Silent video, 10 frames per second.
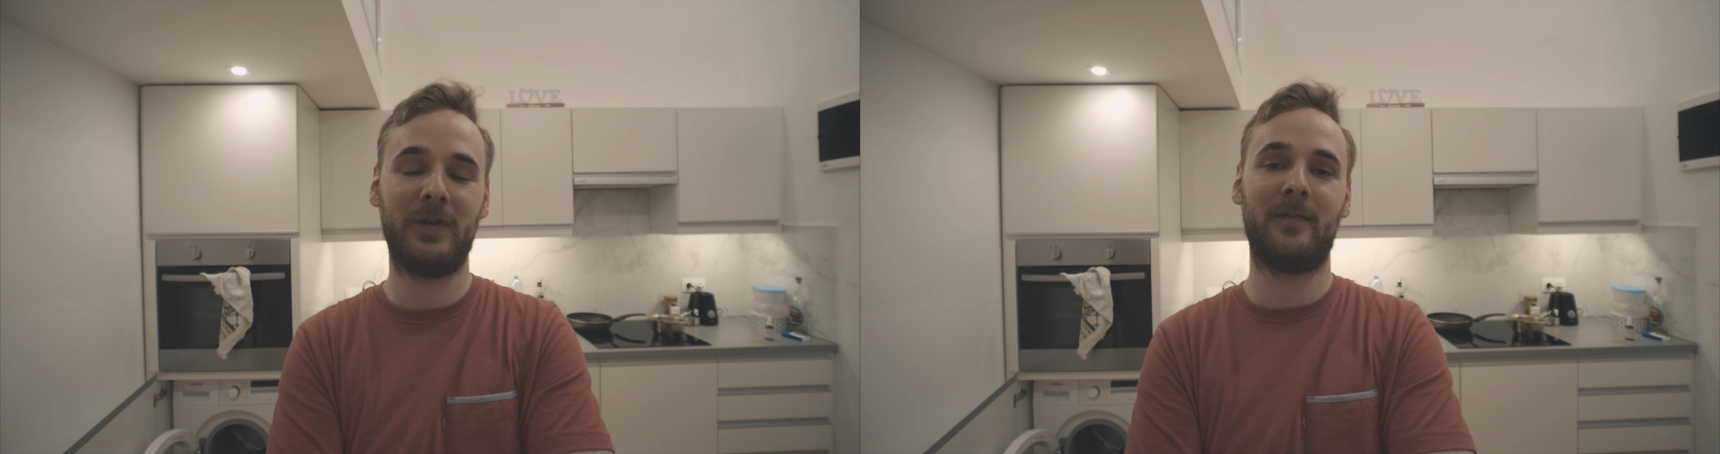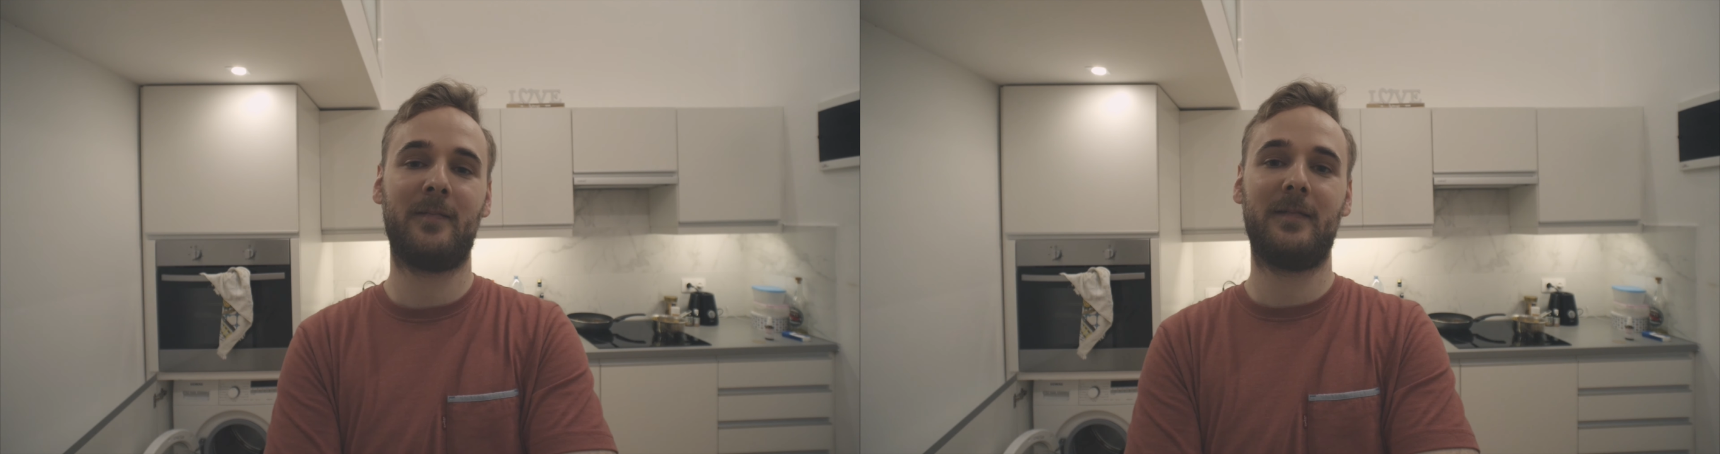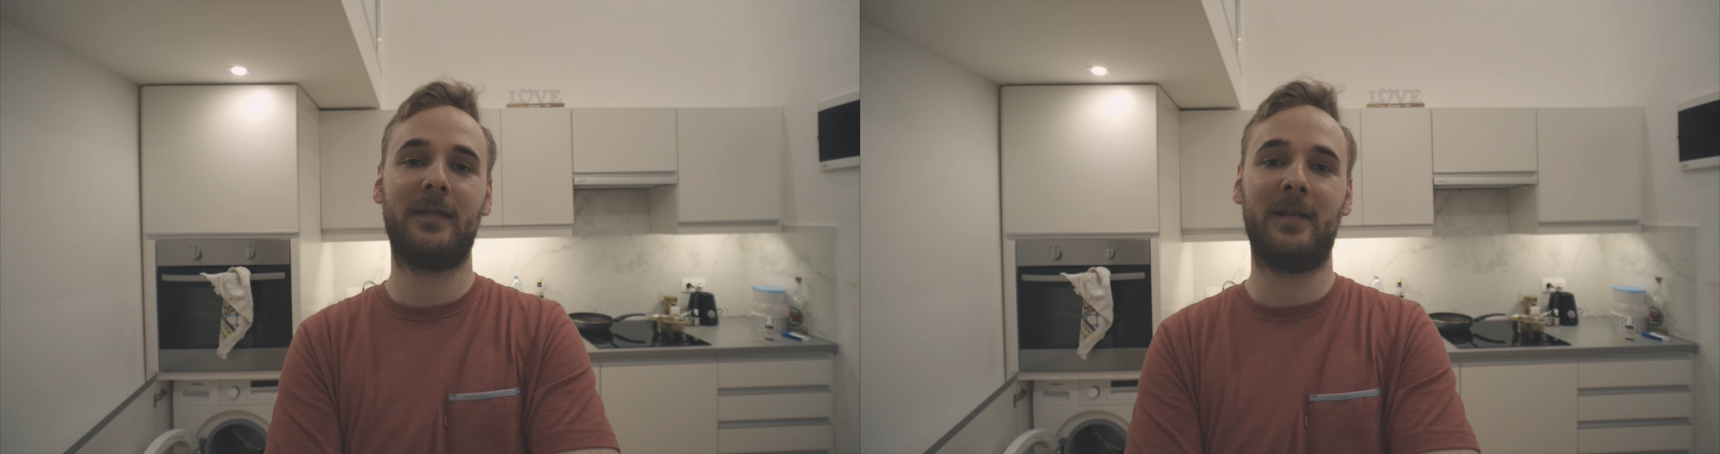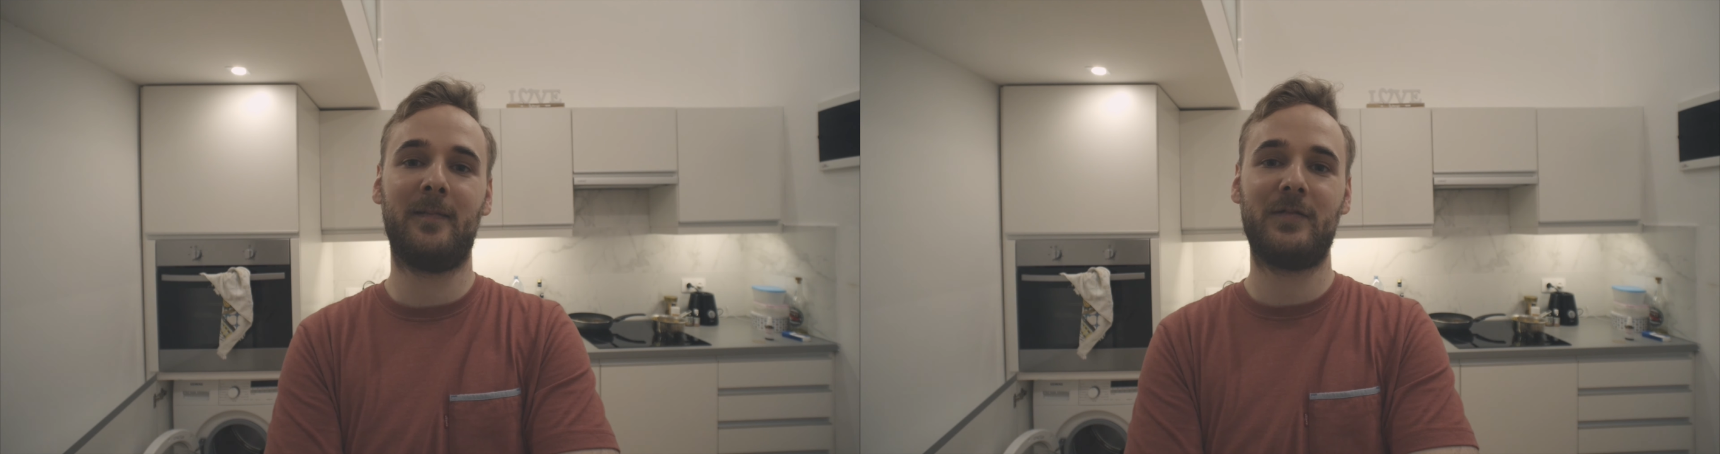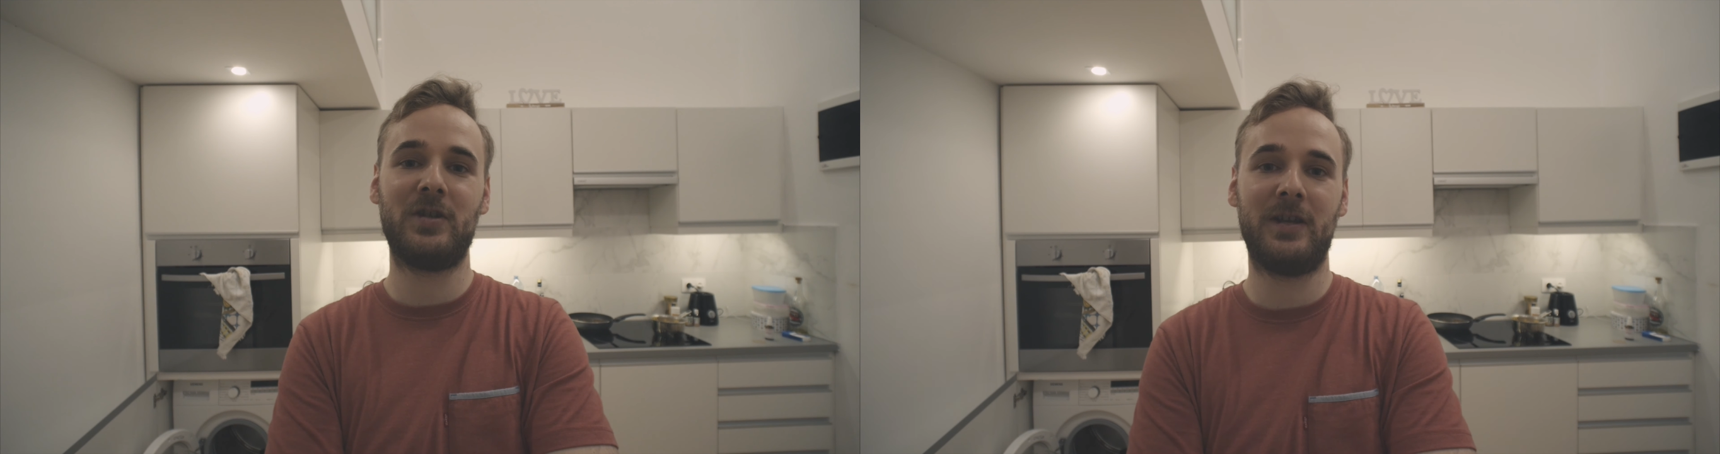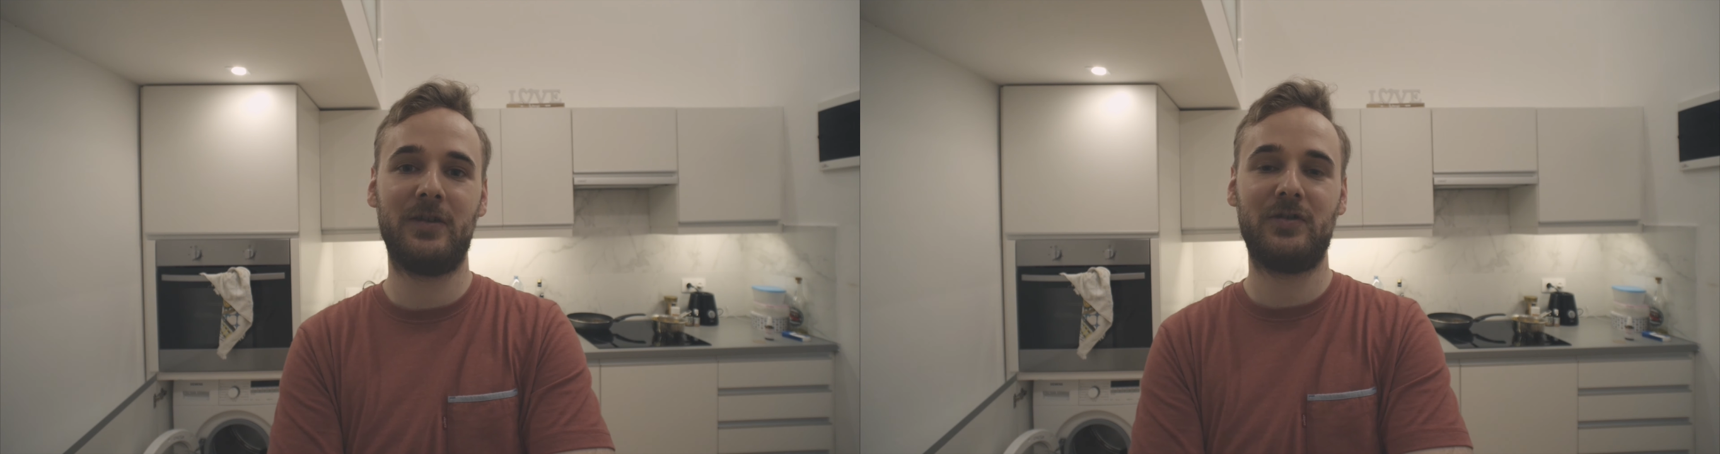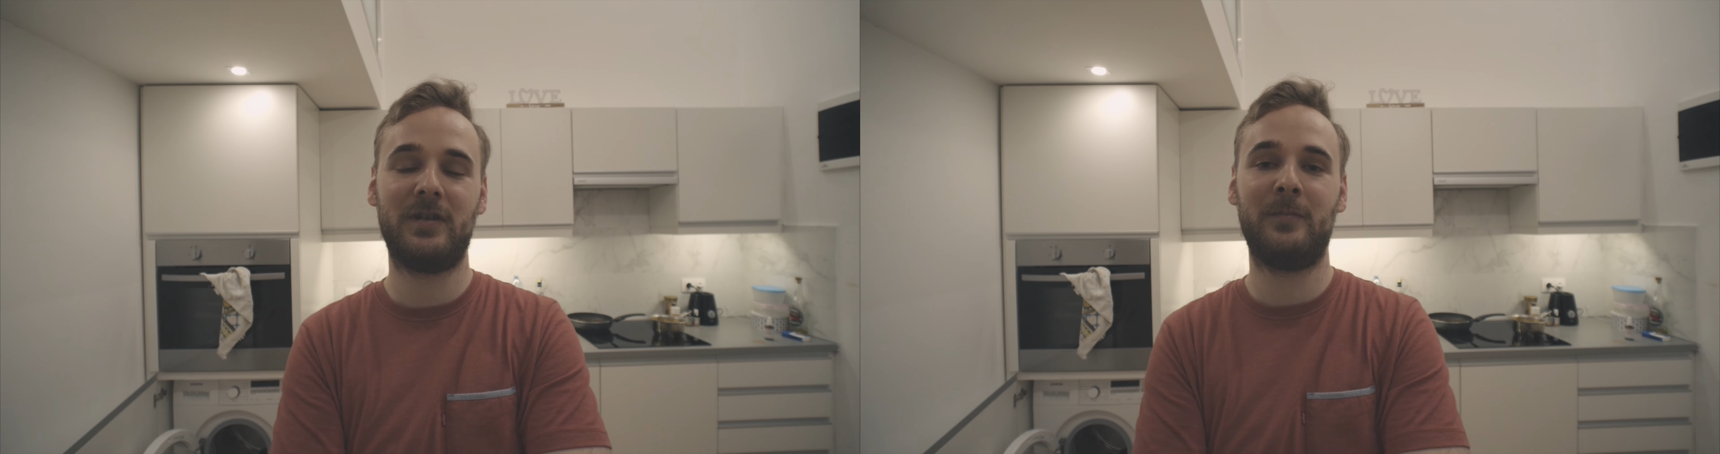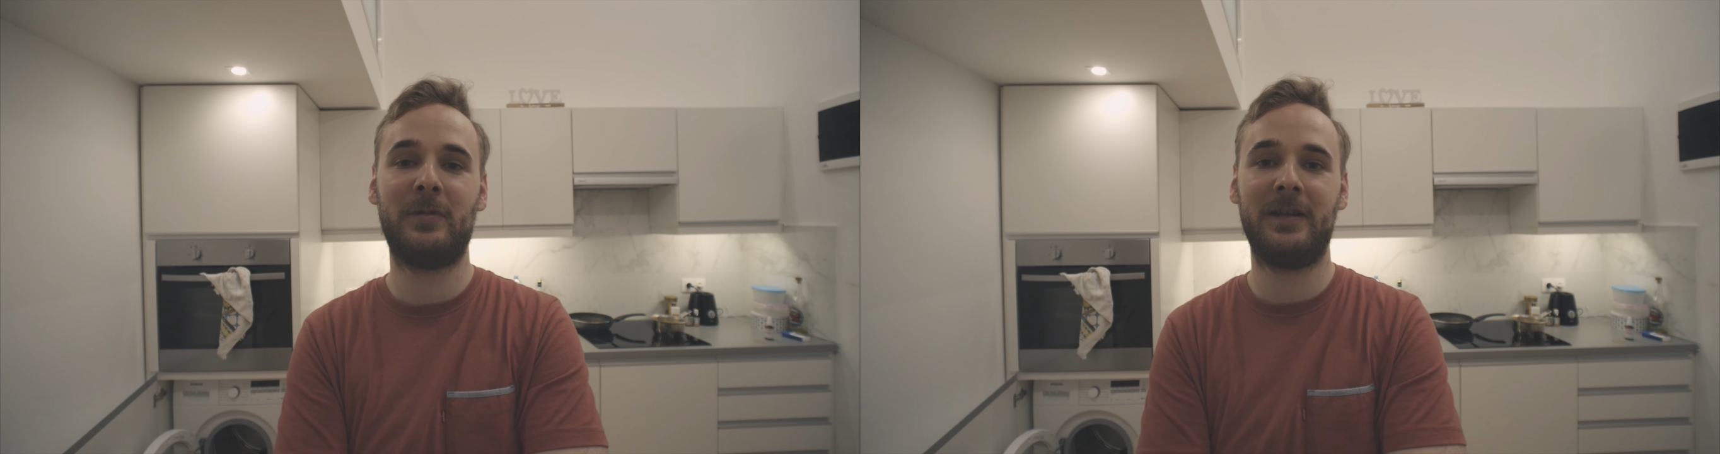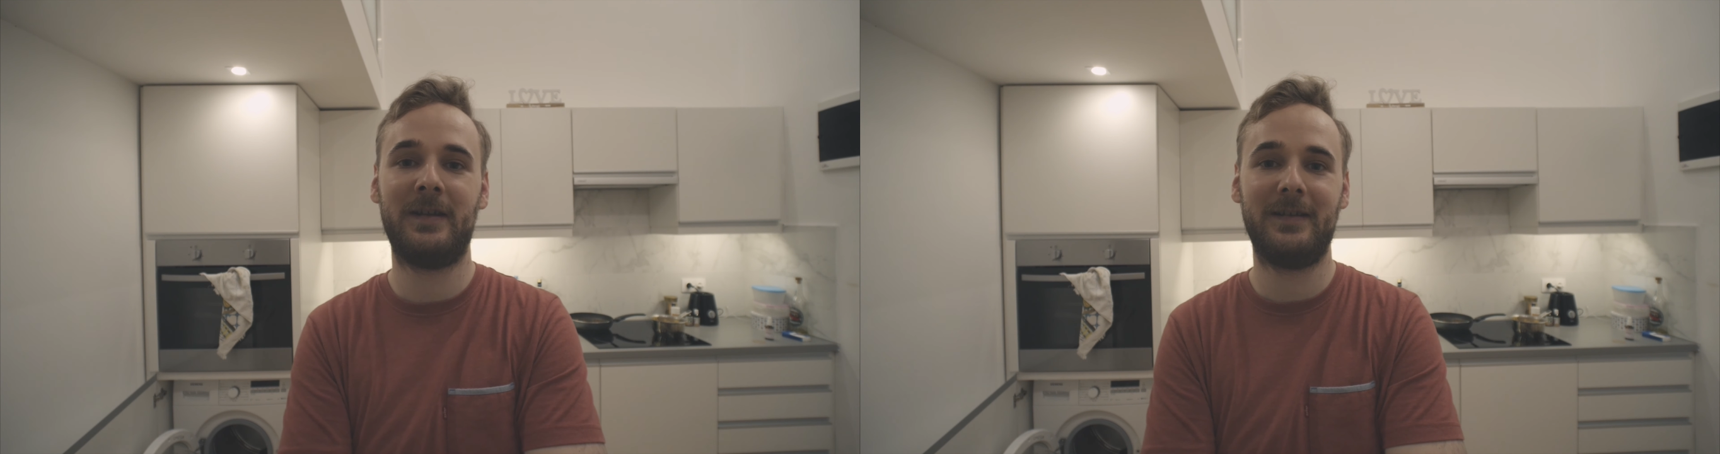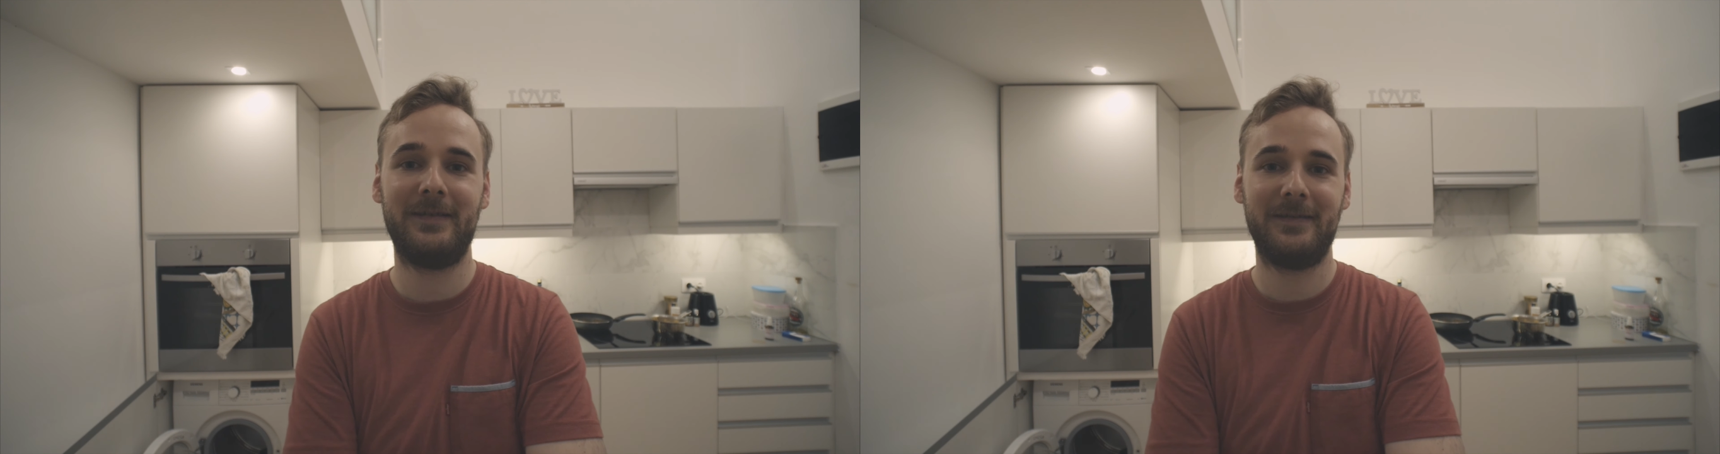because things change day by
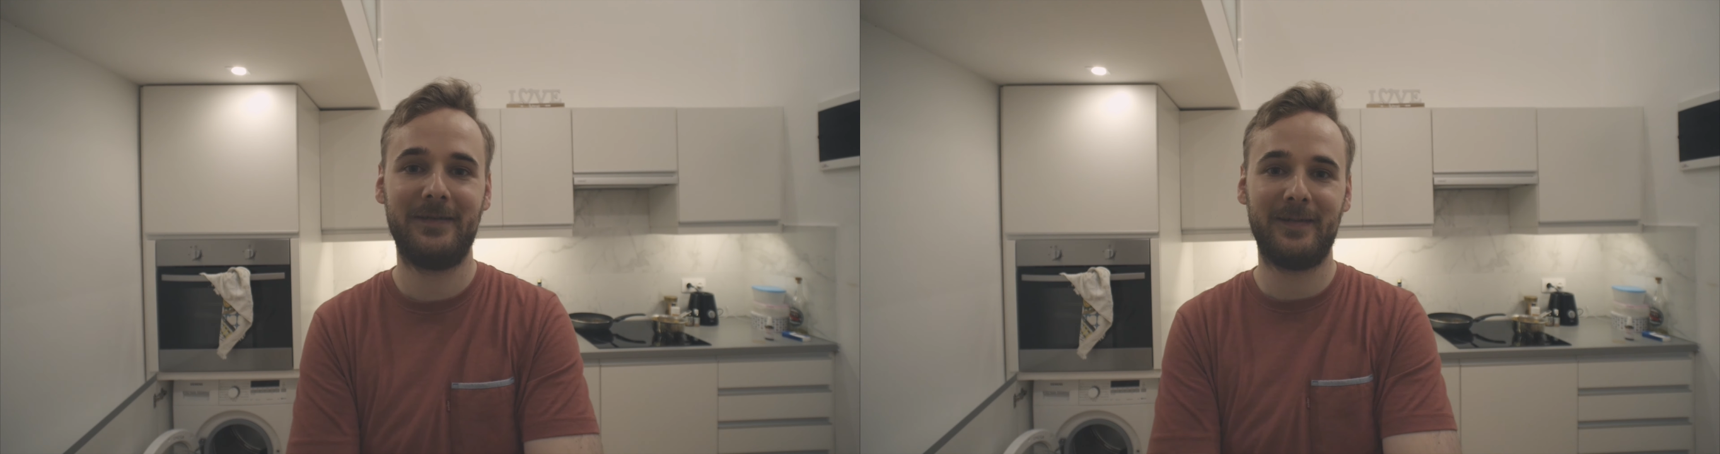day,